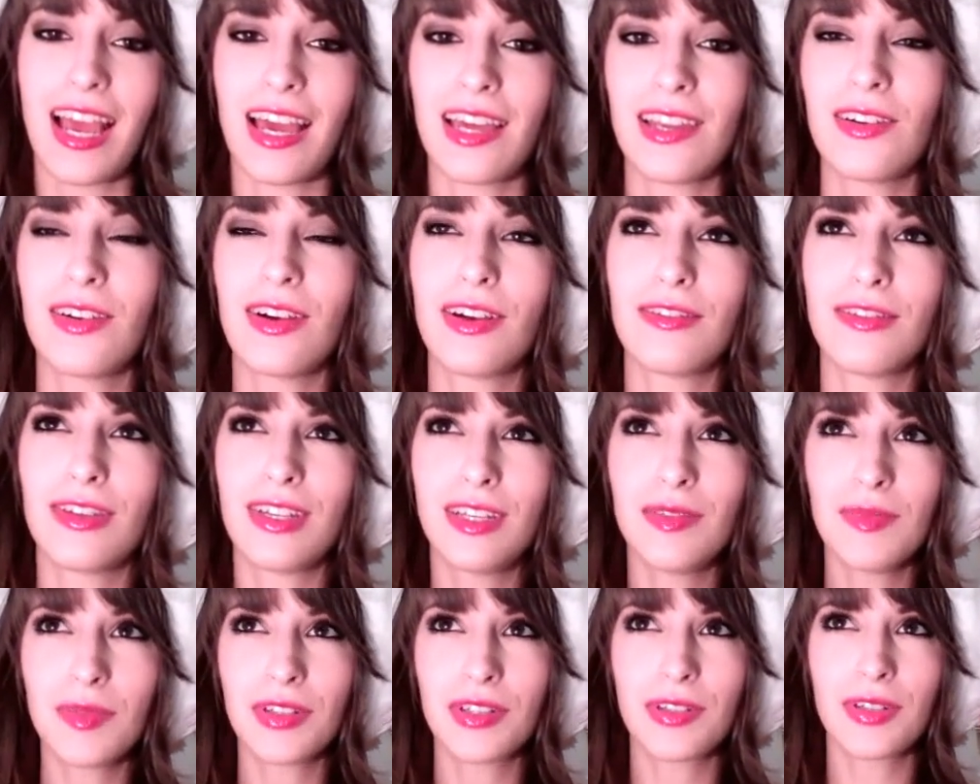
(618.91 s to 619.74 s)
I don't have
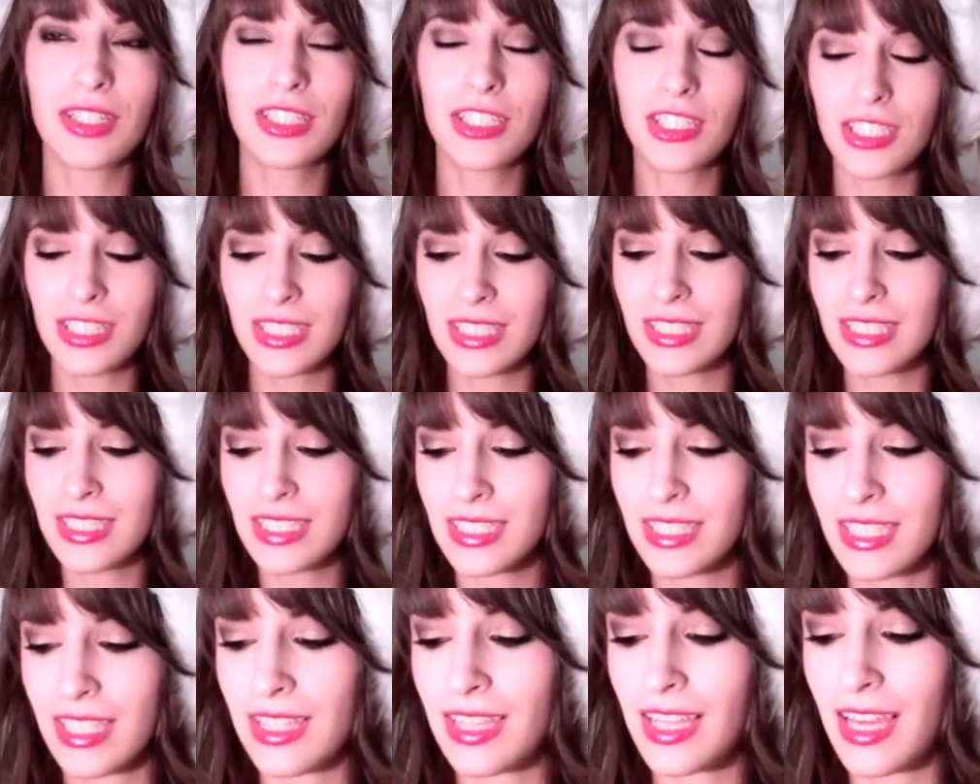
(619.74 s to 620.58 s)
any more
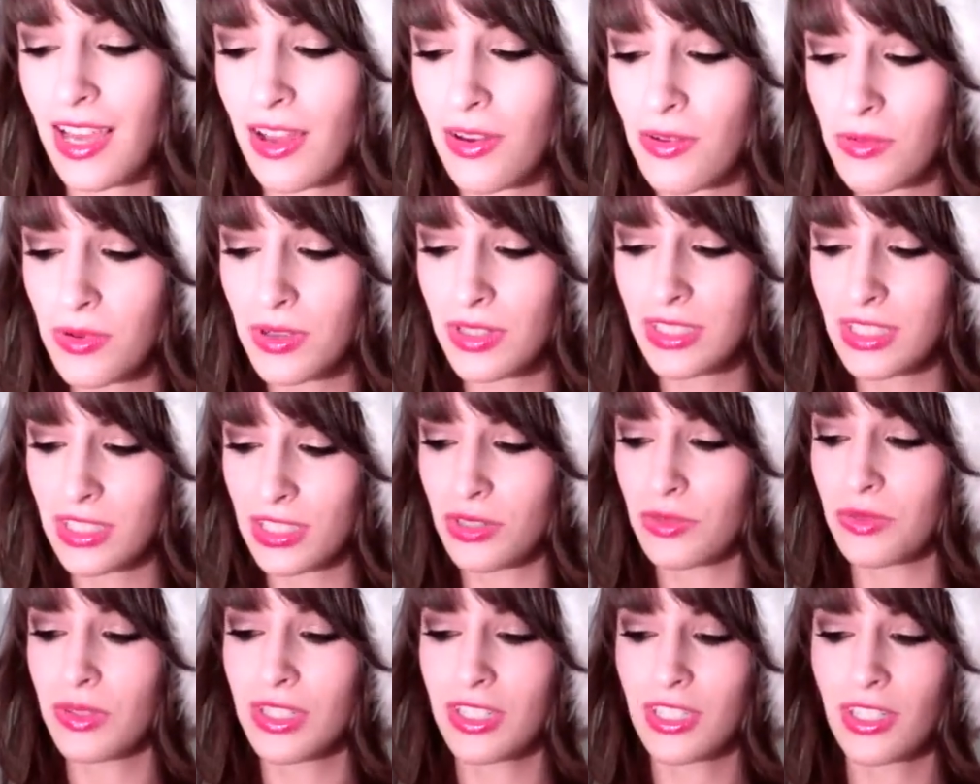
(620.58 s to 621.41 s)
questions. That was
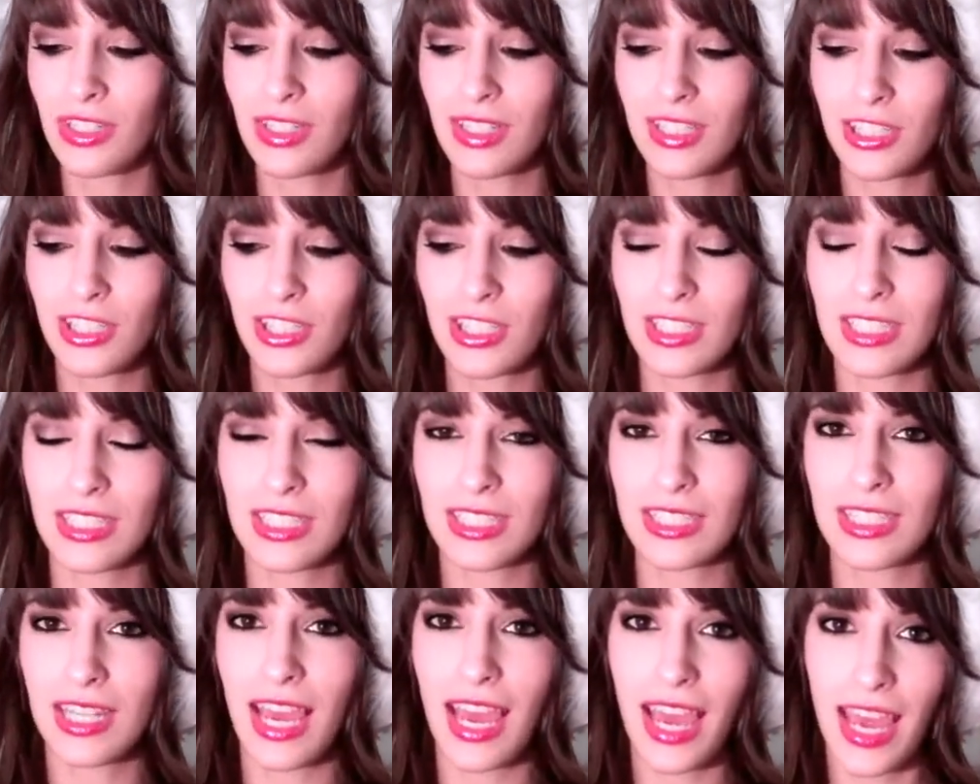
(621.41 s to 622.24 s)
the
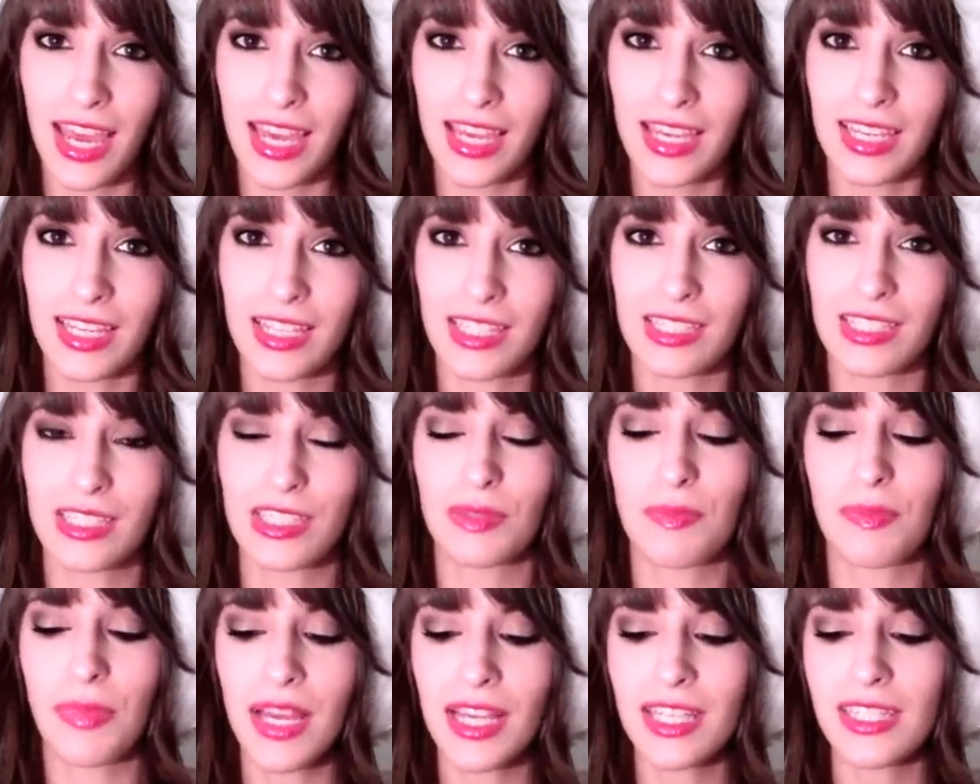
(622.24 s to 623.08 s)
Winterlicious tag
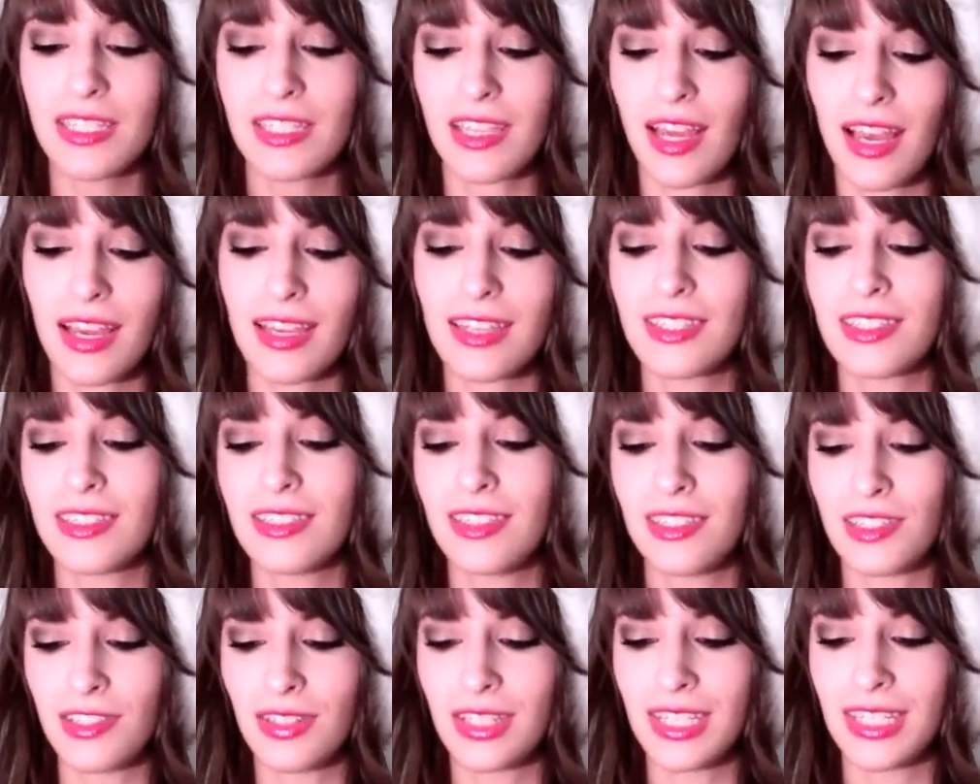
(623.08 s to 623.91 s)
as best I
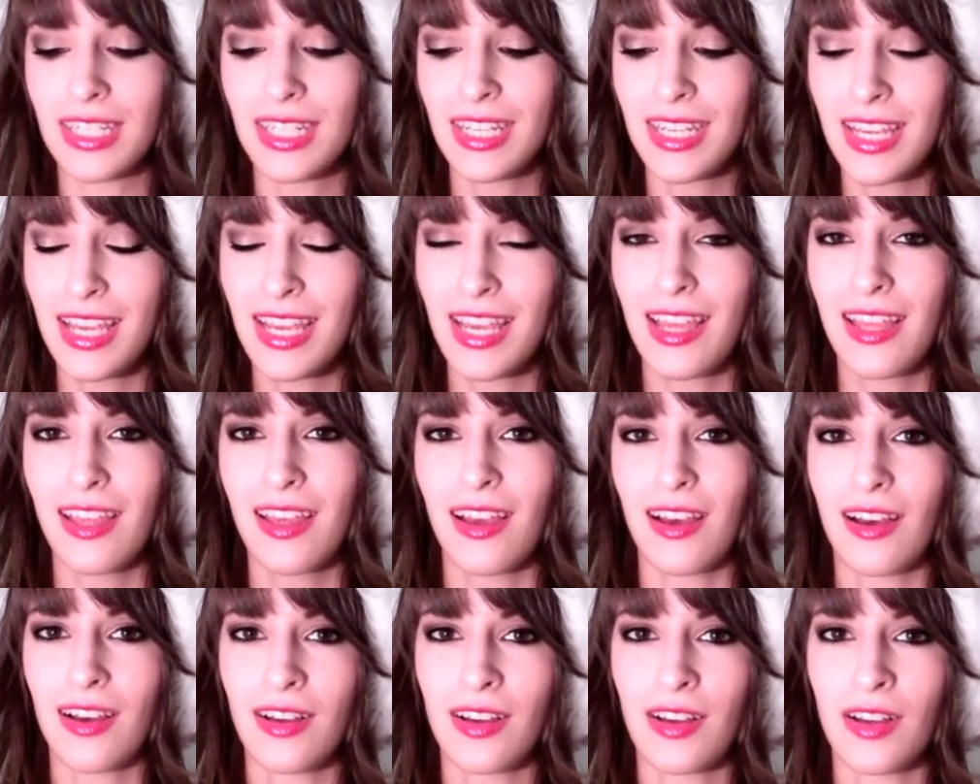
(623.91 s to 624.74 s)
could do it.
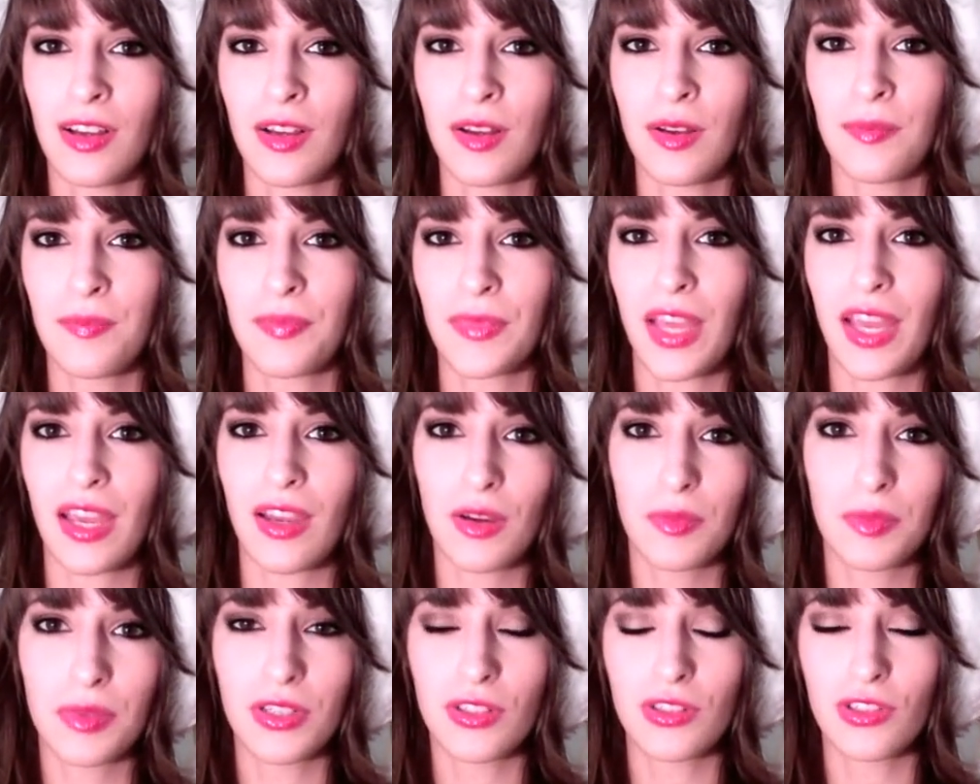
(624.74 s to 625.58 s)
I
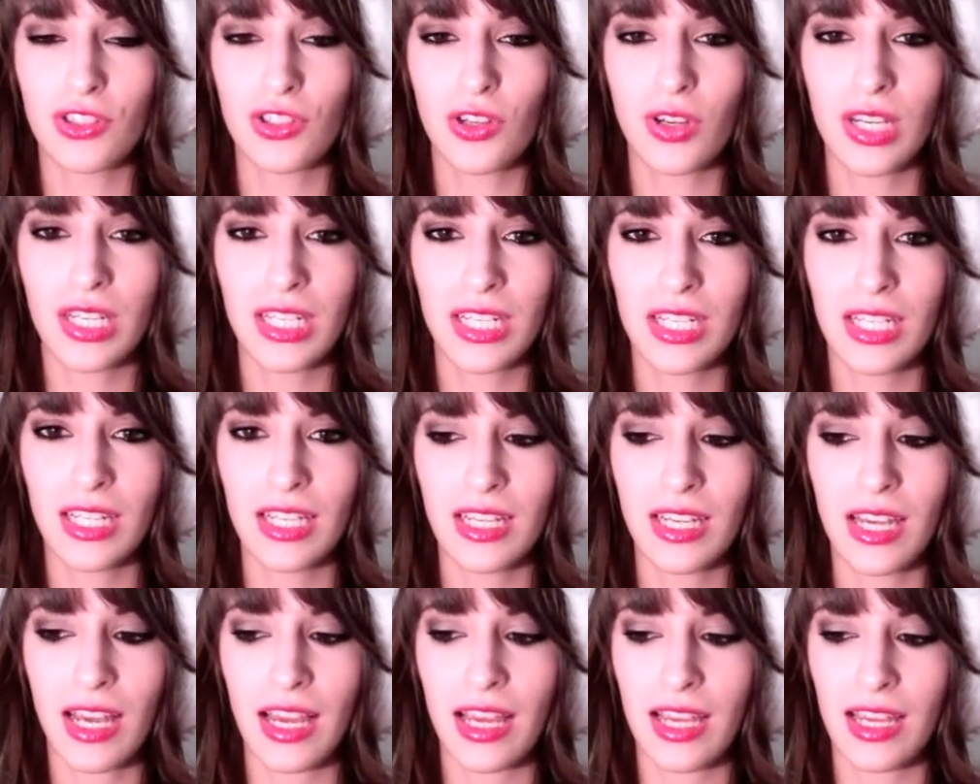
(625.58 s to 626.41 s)
hope you enjoyed
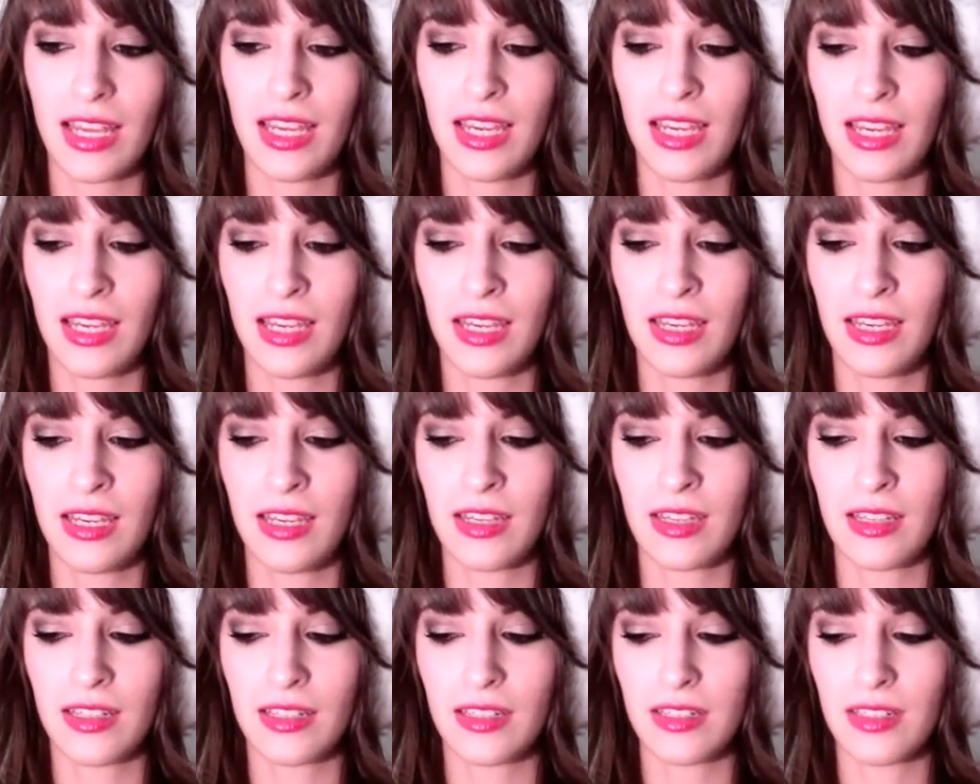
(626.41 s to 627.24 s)
it.
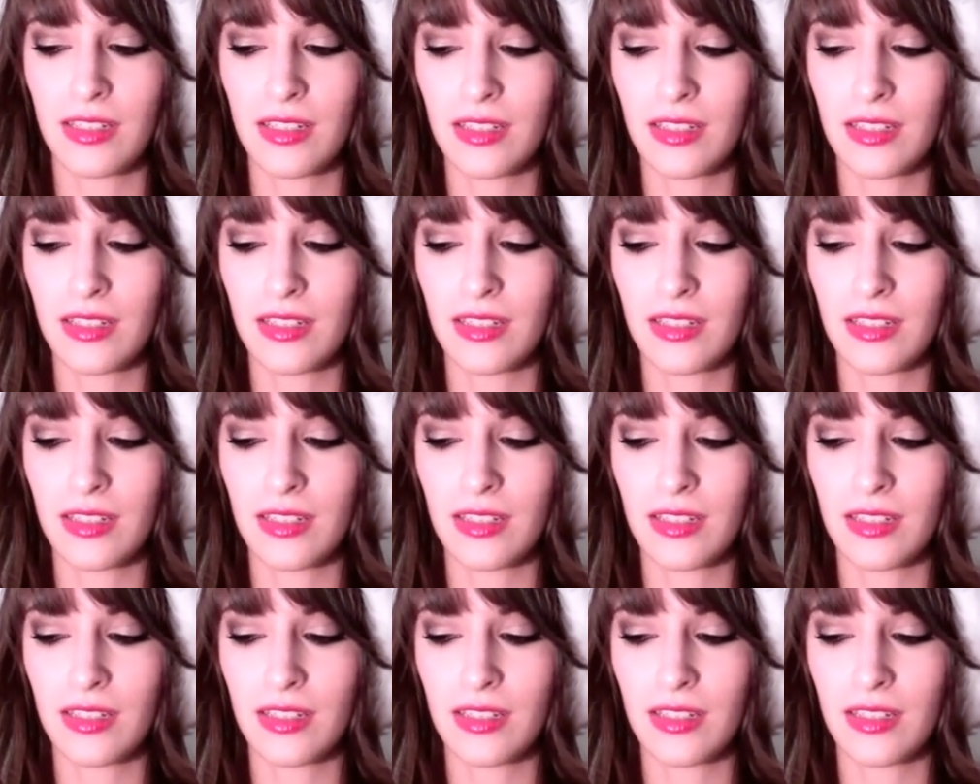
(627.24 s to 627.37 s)
I